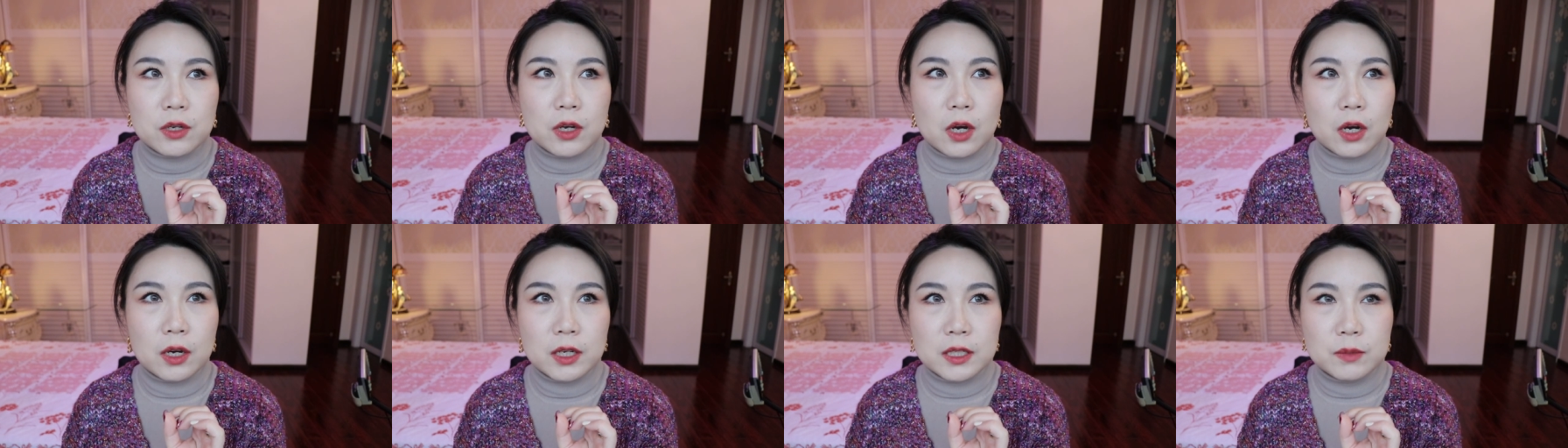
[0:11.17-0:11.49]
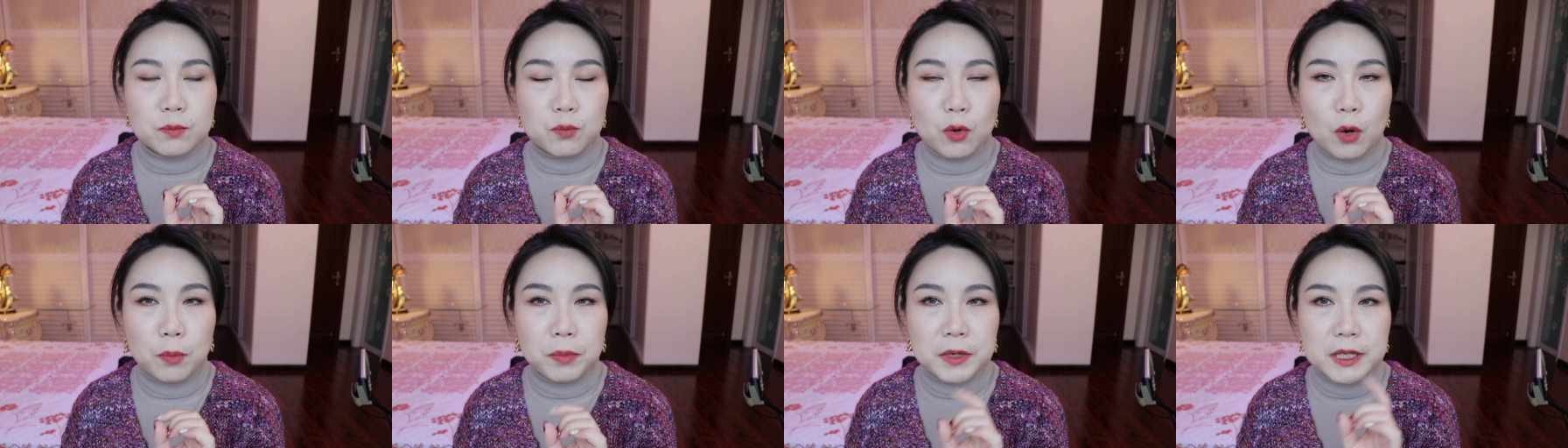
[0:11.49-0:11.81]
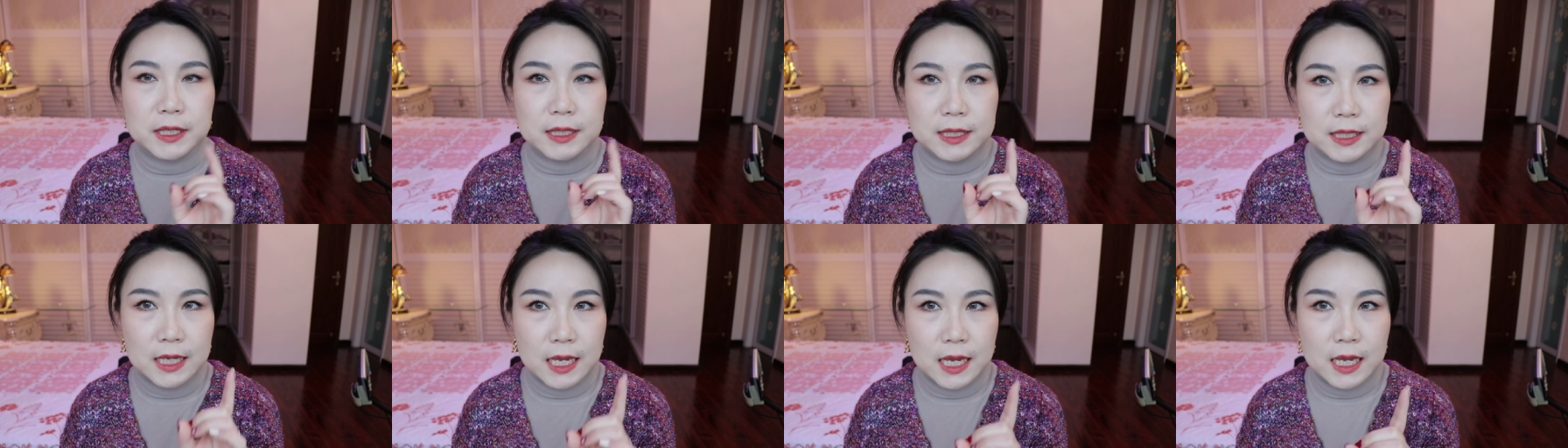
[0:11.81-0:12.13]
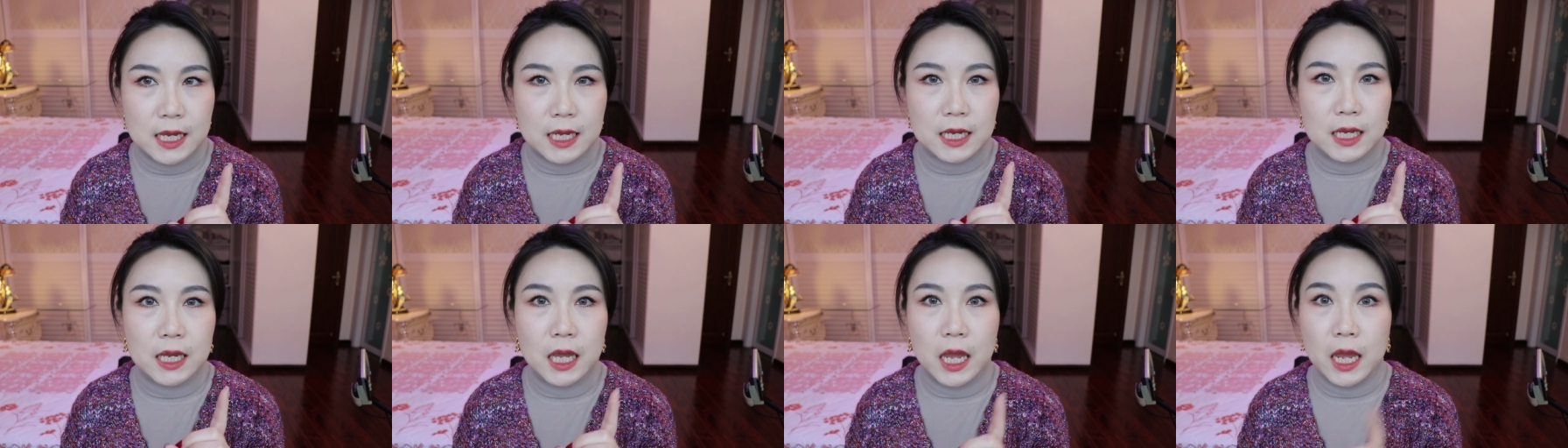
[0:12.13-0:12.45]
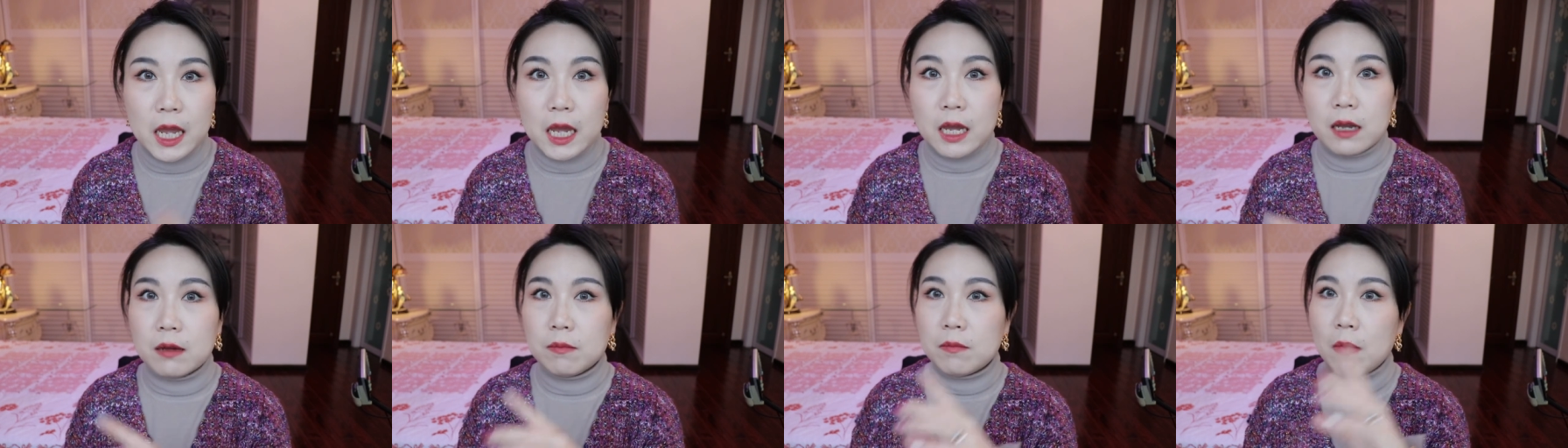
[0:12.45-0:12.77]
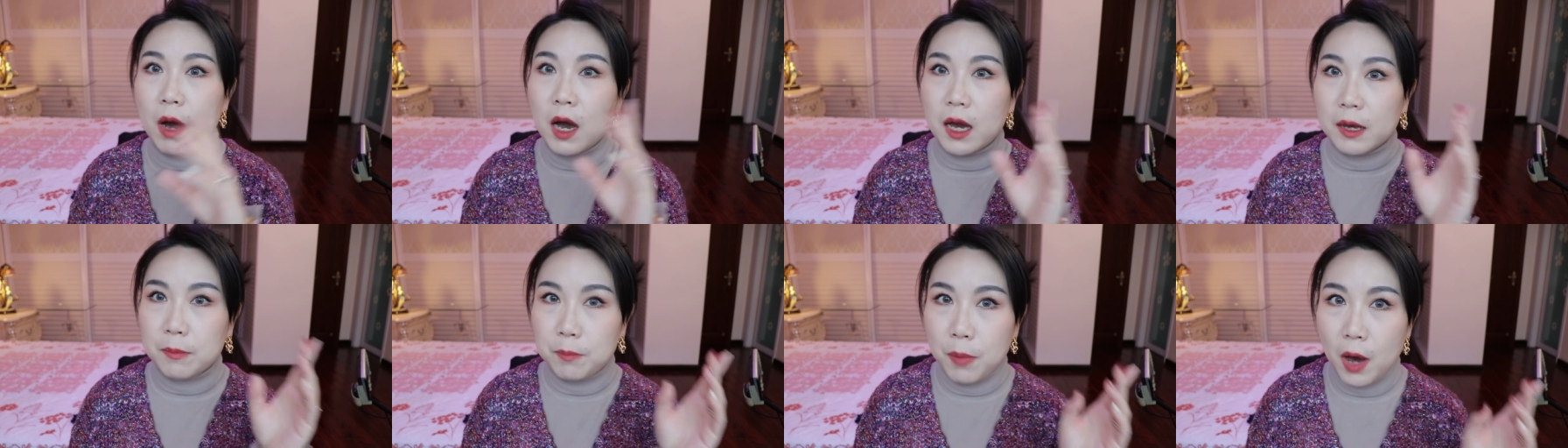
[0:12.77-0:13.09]
guys probably seen in
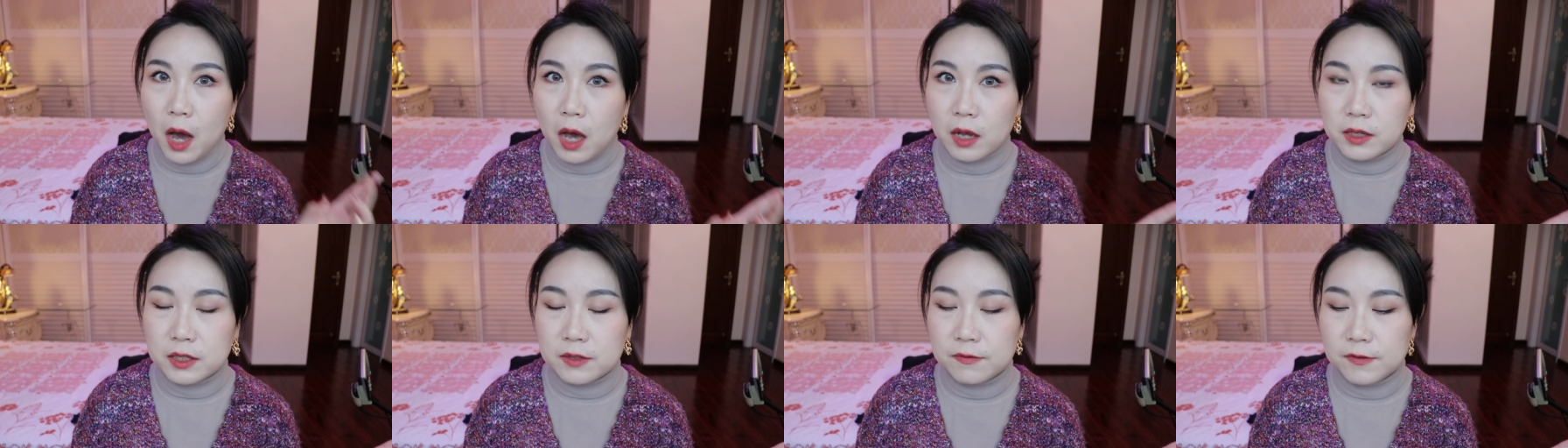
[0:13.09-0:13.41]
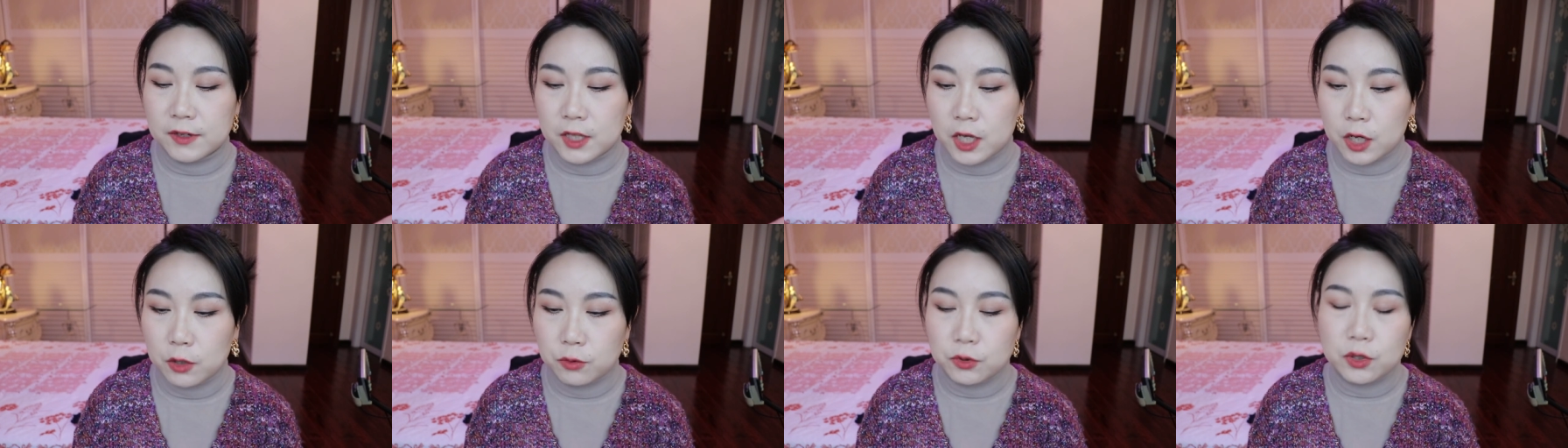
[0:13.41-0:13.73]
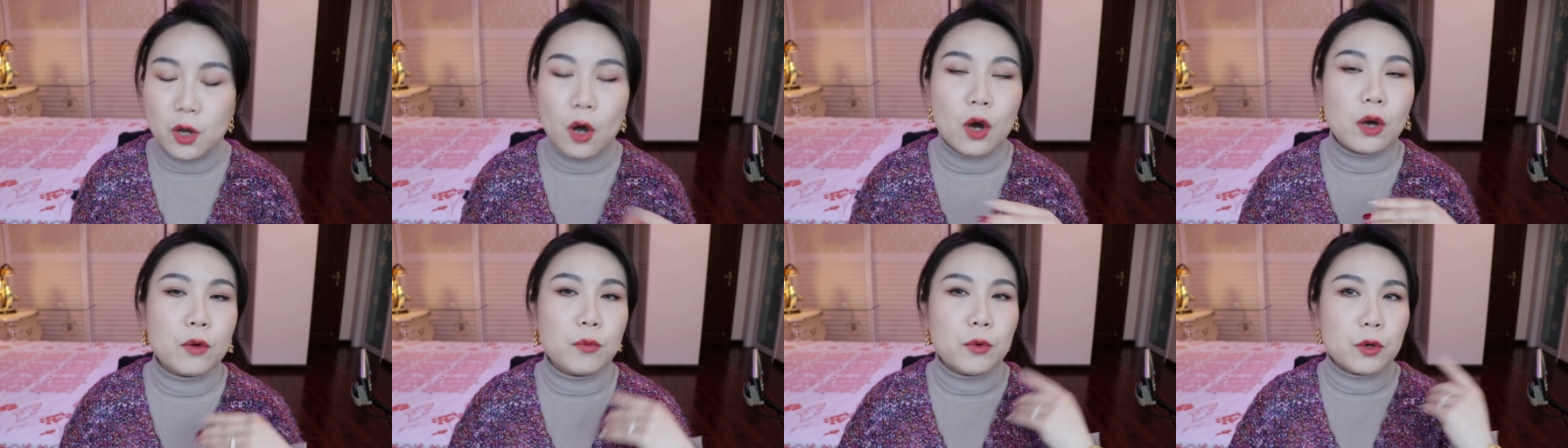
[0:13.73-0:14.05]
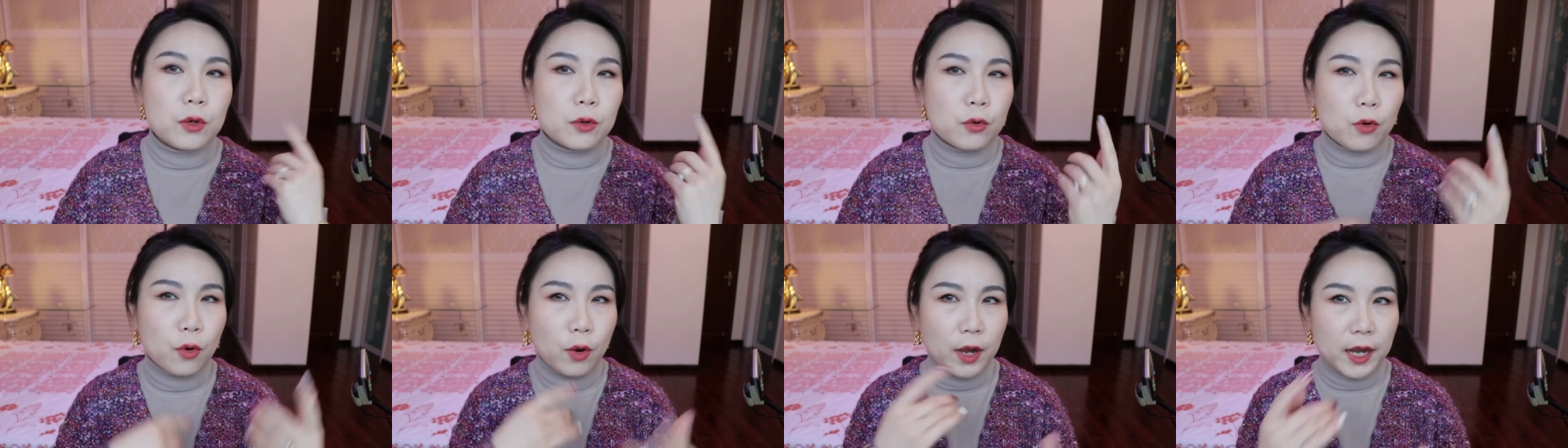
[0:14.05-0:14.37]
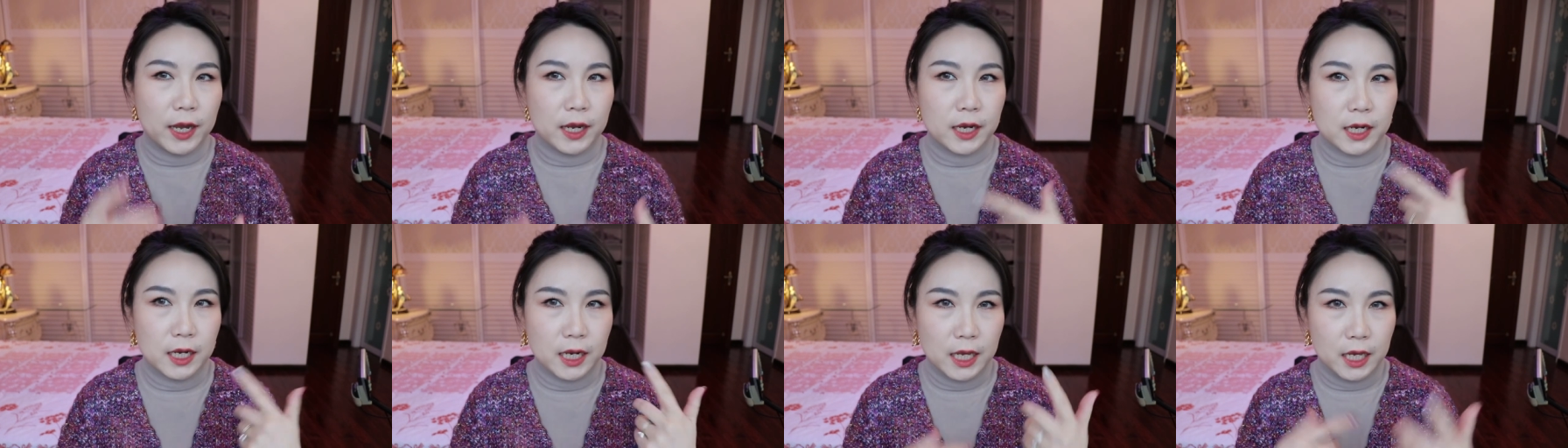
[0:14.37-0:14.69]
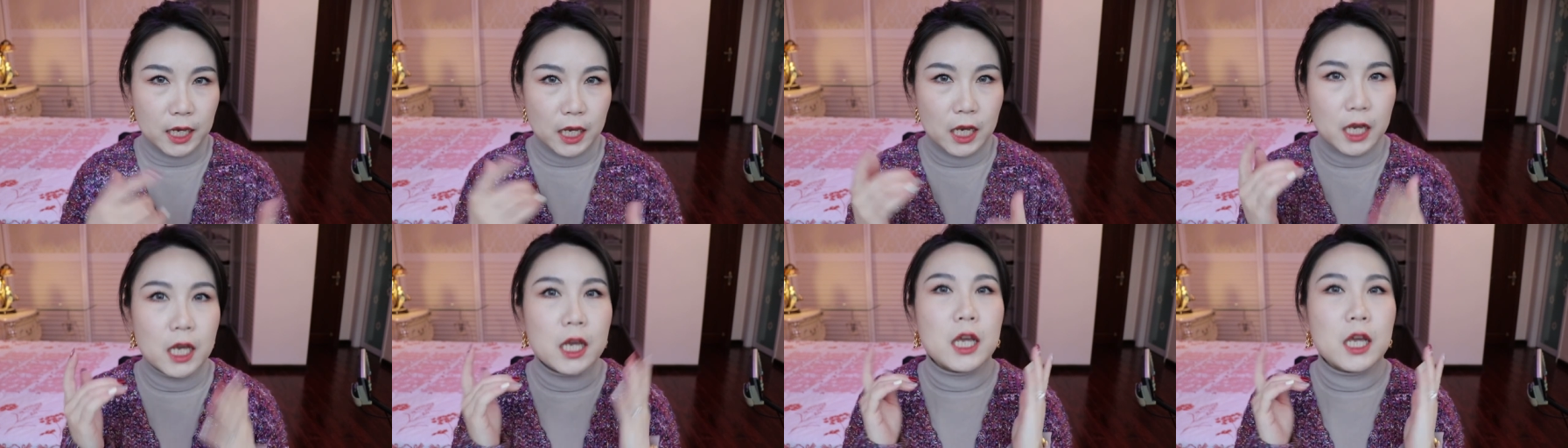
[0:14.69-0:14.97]
my past videos. I will quickly